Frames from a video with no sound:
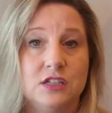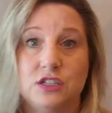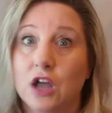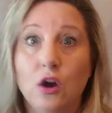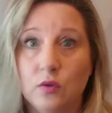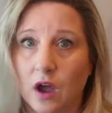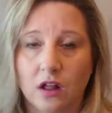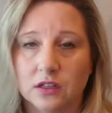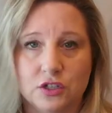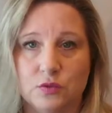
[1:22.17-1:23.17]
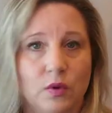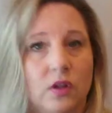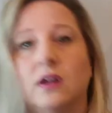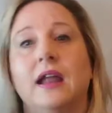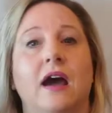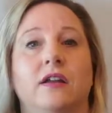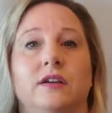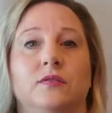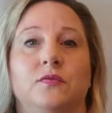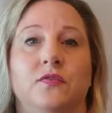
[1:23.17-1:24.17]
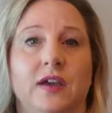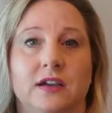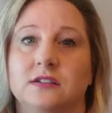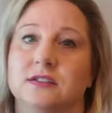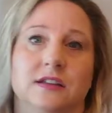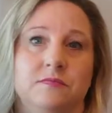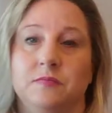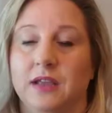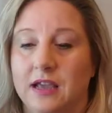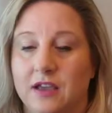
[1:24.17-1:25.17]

so knowledgeable on how to fix and